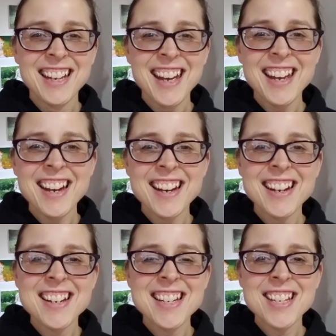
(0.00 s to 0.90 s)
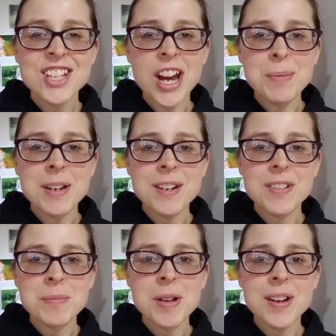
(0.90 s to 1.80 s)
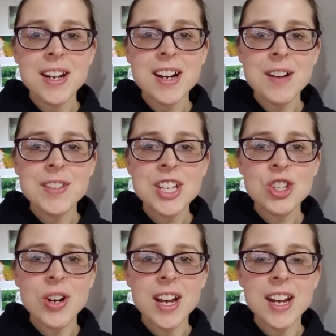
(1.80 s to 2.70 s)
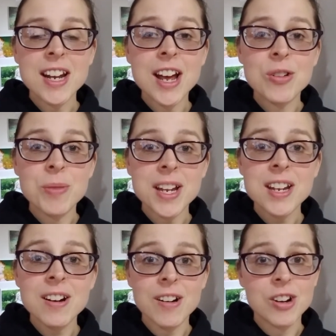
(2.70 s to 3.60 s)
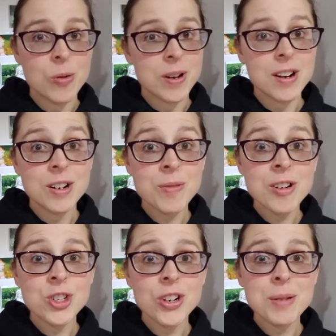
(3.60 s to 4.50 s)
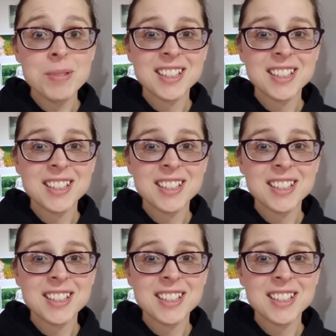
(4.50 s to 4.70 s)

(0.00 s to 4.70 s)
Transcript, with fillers: Hey guys, it's Jaime from No Getting Off This Train, and we are going on a road trip.